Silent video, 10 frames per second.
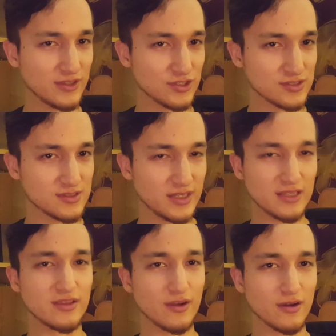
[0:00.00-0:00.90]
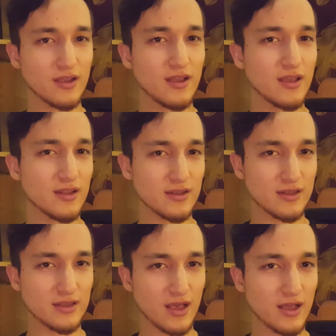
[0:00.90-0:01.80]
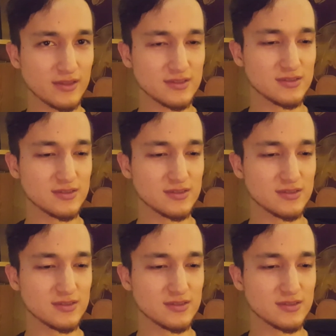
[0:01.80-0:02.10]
just sitting there not